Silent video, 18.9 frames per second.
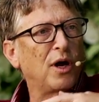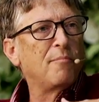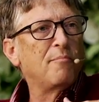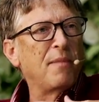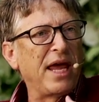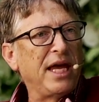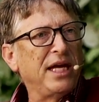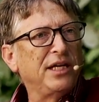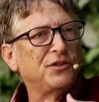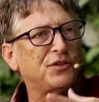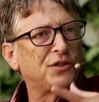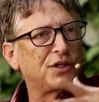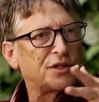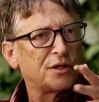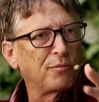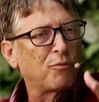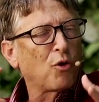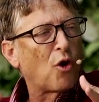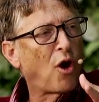amazed at
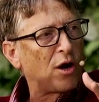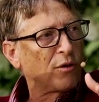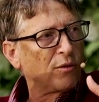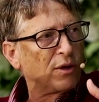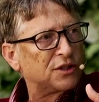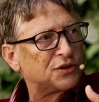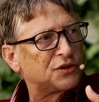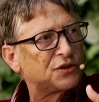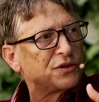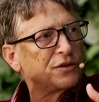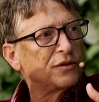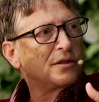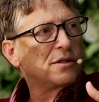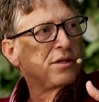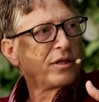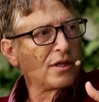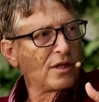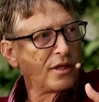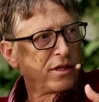the progress
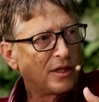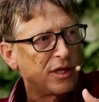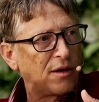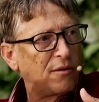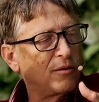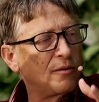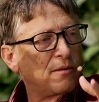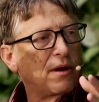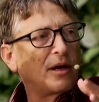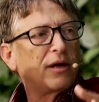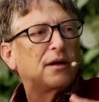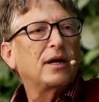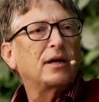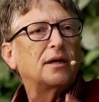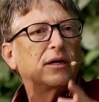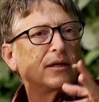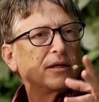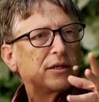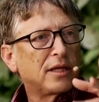
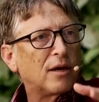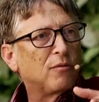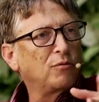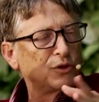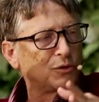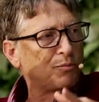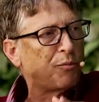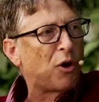that was